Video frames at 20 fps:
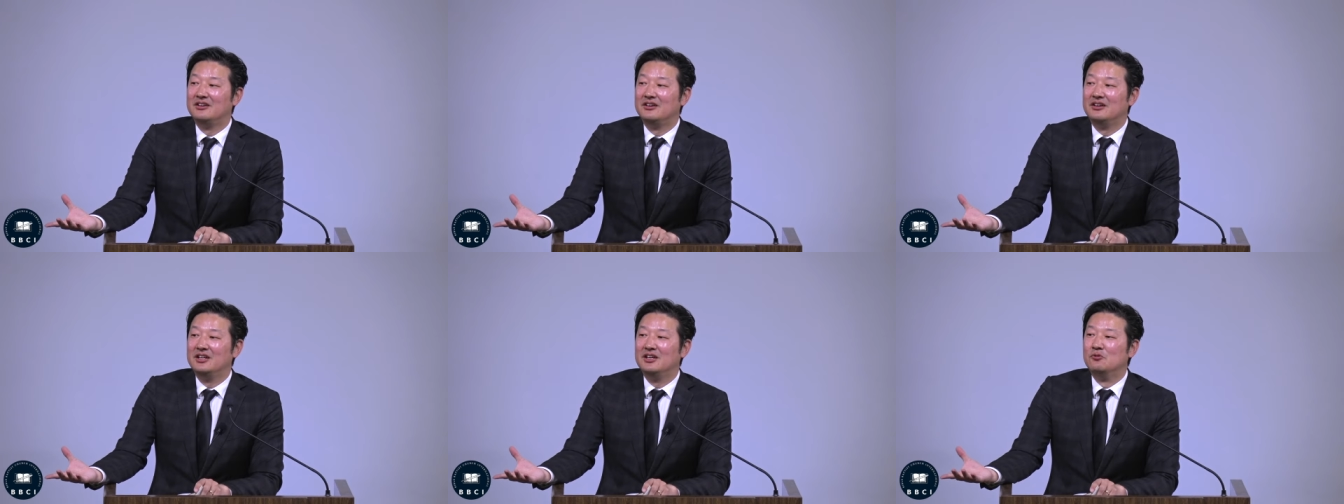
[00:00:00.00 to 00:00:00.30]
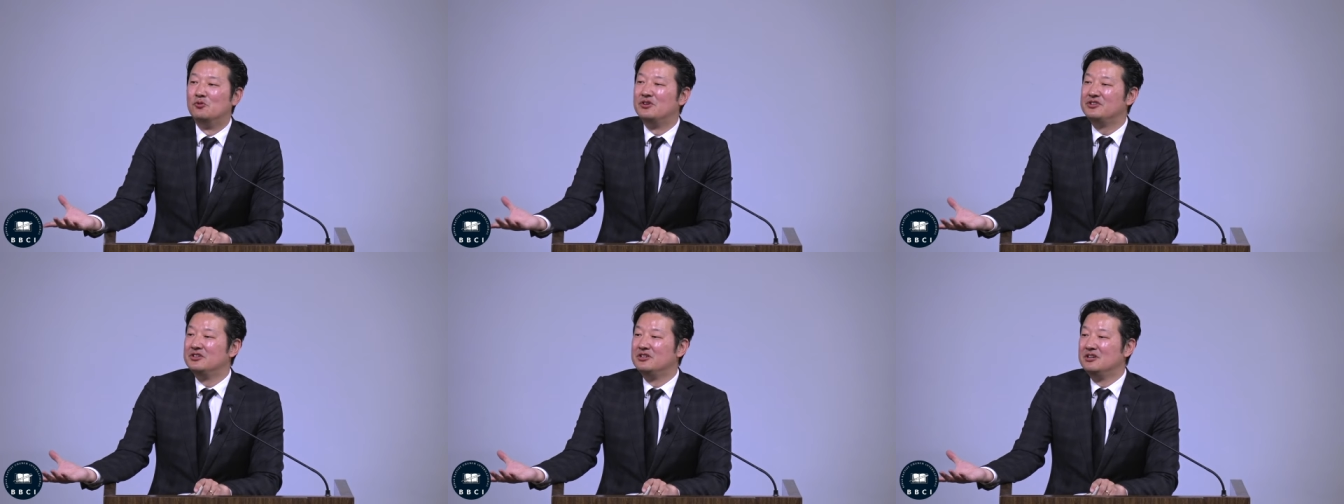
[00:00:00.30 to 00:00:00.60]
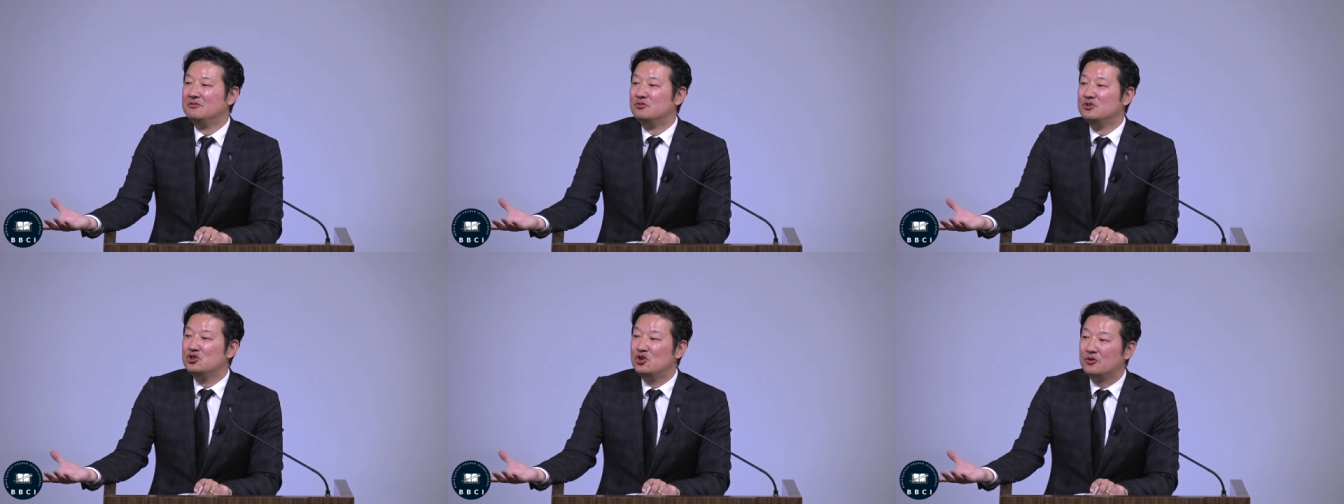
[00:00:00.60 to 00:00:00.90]
it wasn't
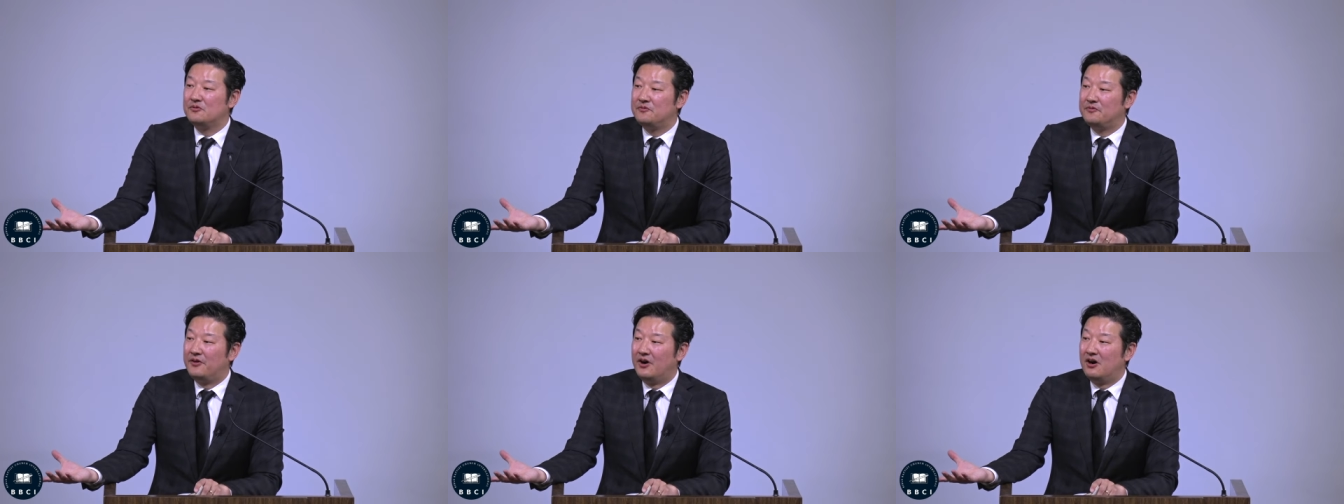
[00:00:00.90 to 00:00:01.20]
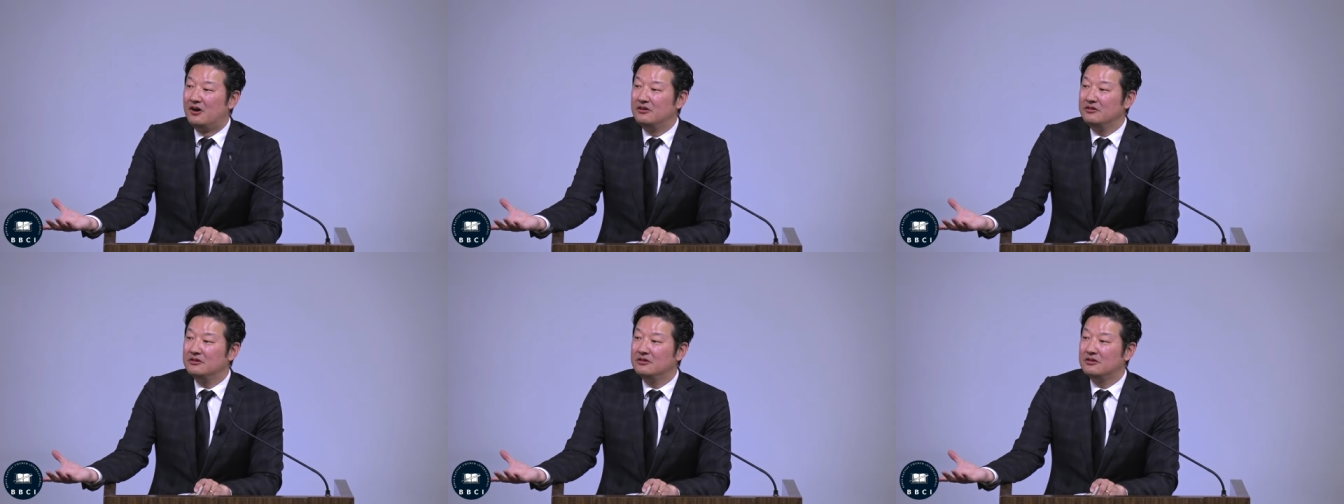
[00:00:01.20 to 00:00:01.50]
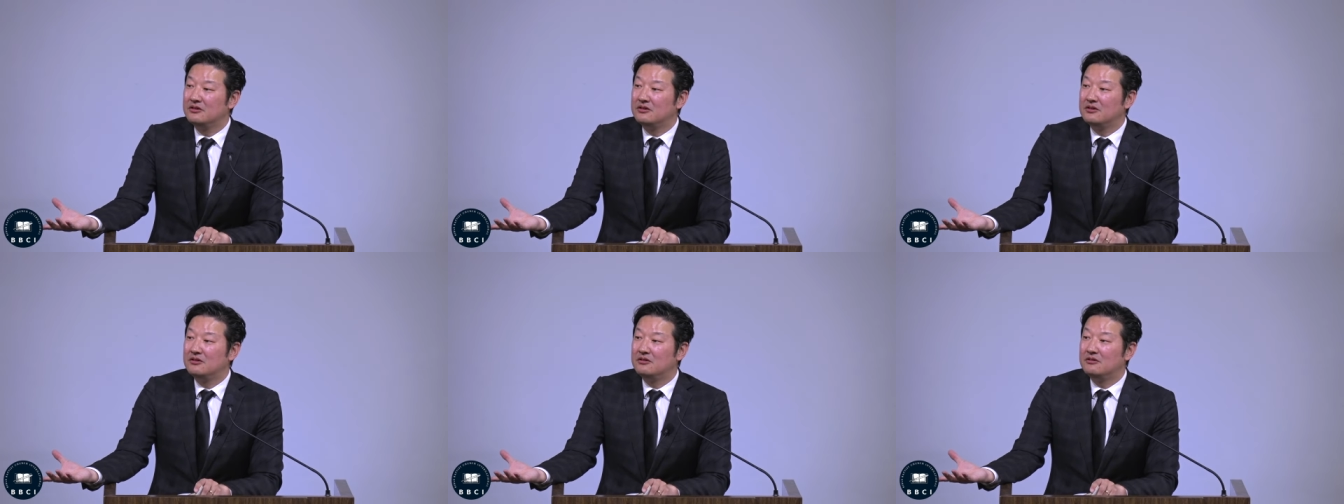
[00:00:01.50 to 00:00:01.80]
even your fault.
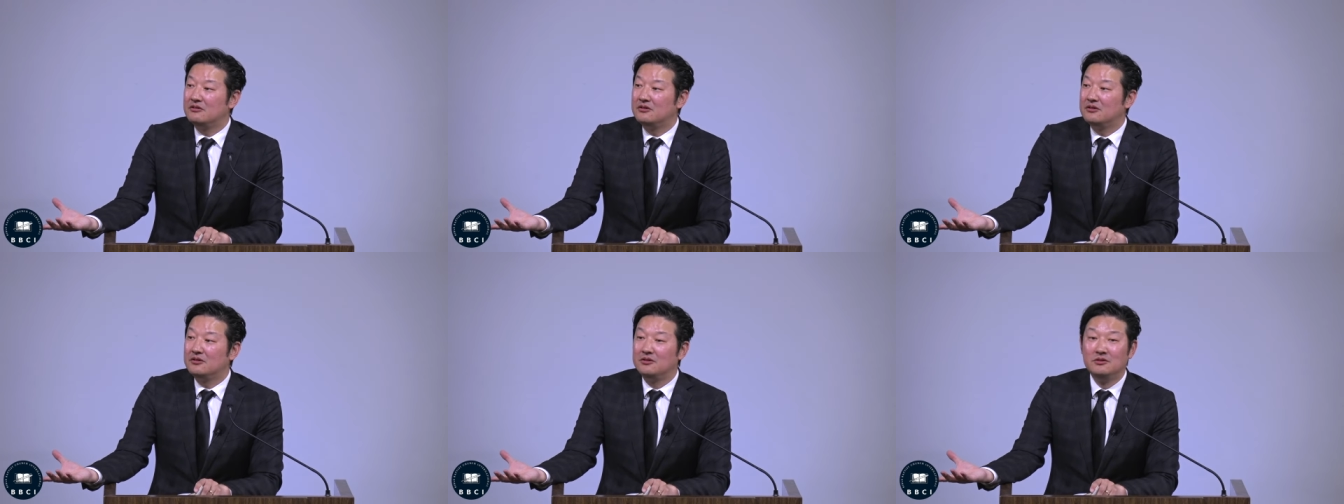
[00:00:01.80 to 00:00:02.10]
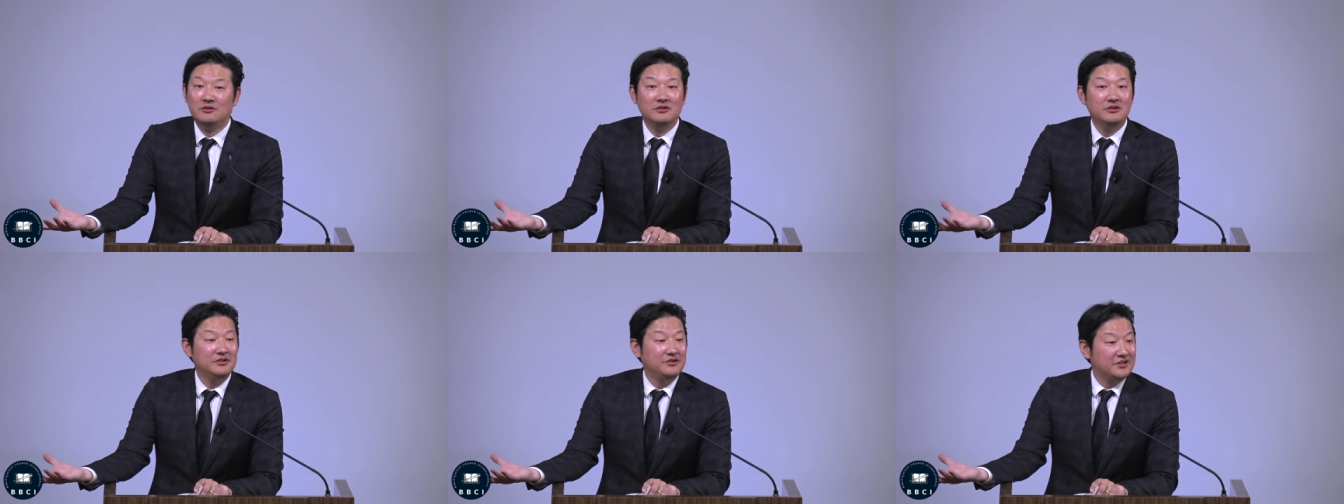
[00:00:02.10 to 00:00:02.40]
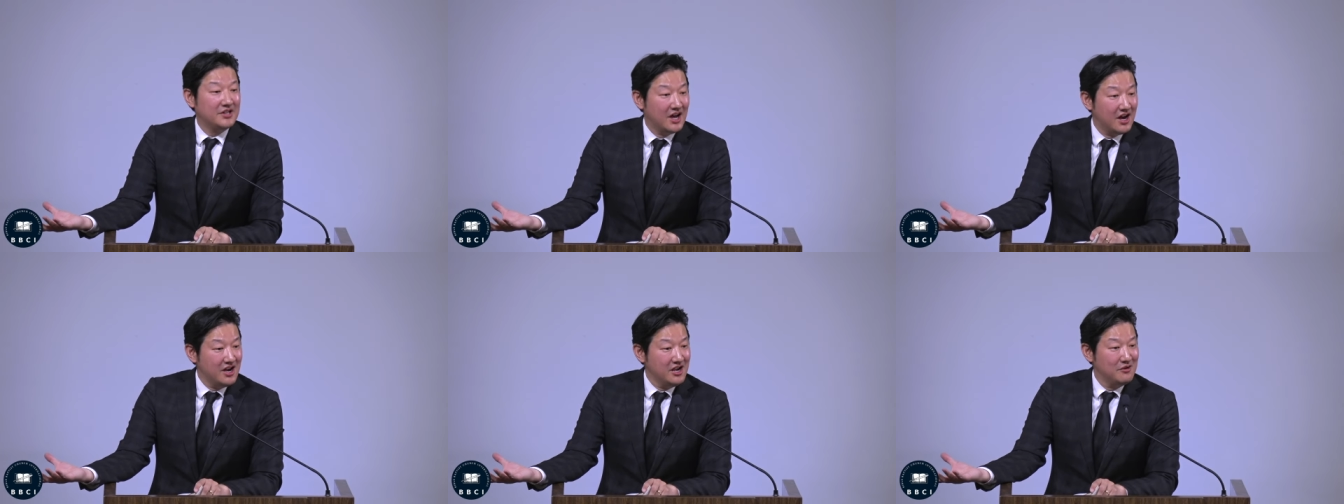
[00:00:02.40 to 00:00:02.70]
It's
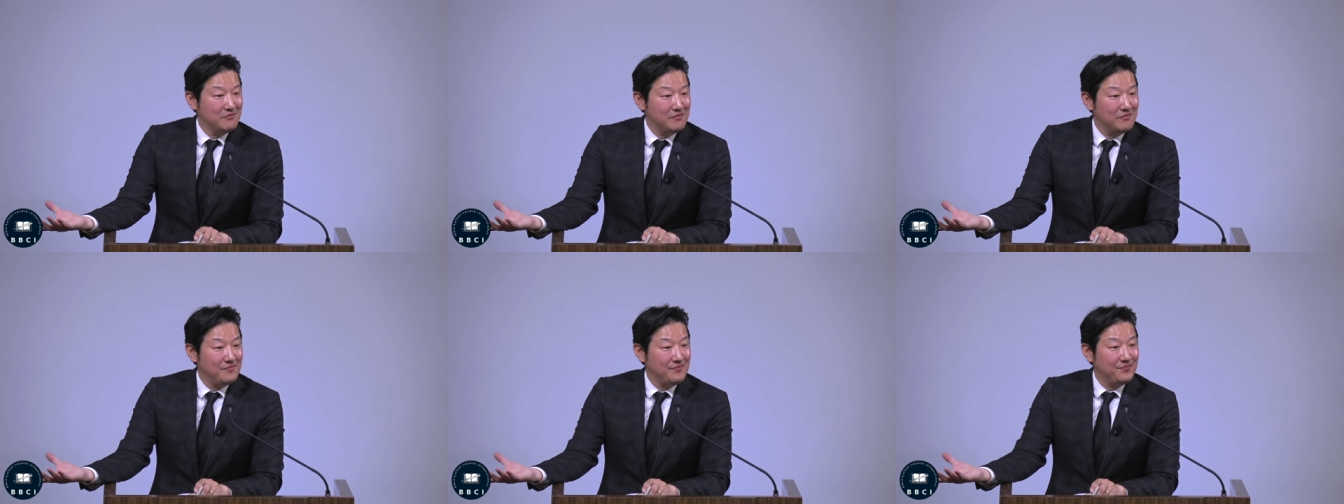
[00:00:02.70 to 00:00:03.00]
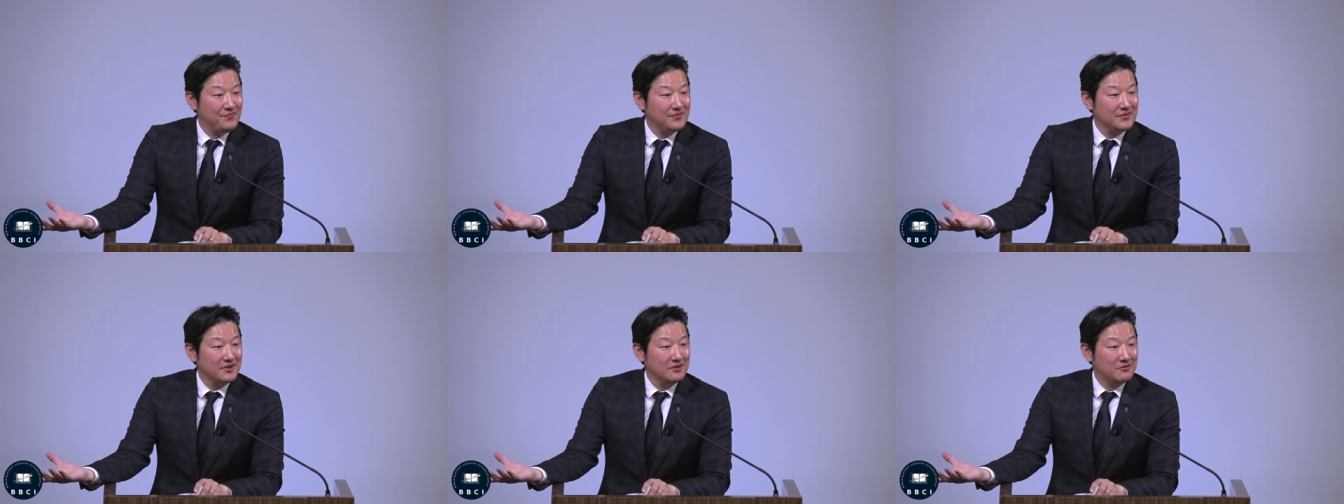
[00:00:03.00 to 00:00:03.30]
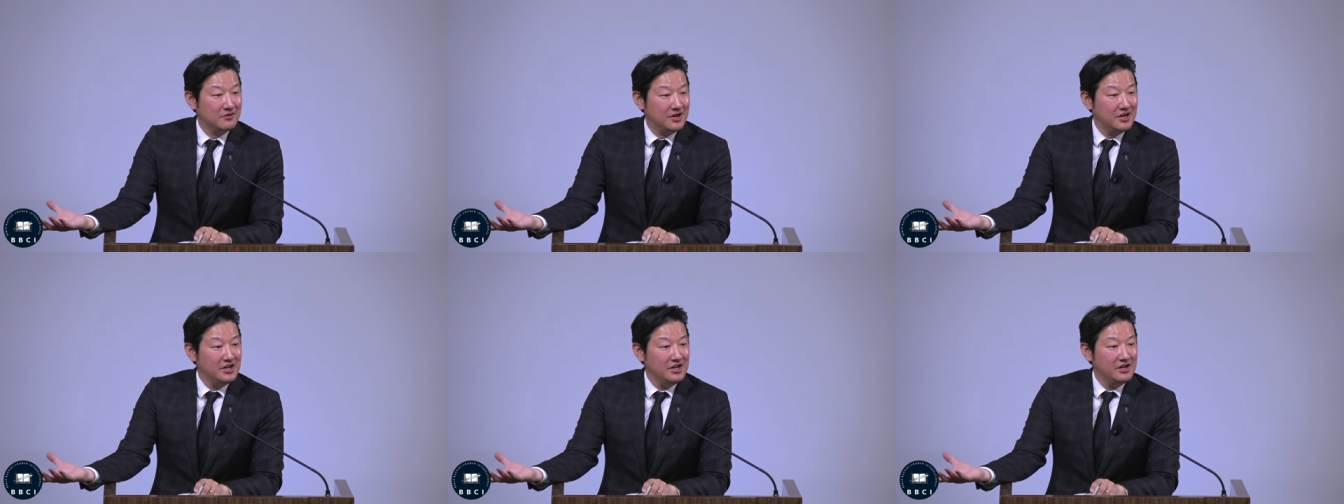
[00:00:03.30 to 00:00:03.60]
time. Yes.
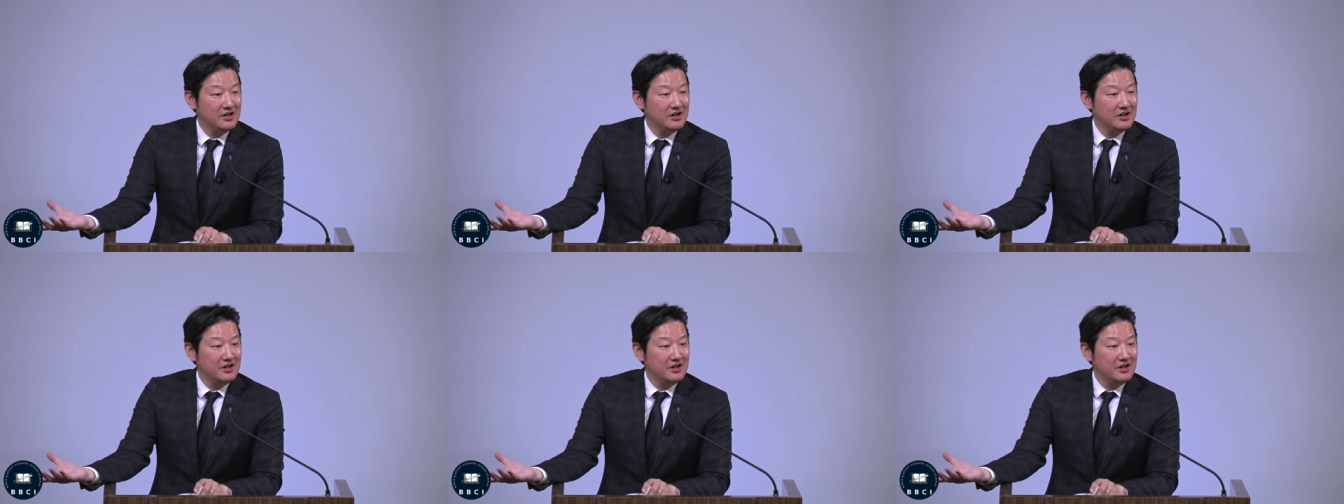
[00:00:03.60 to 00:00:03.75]
Right?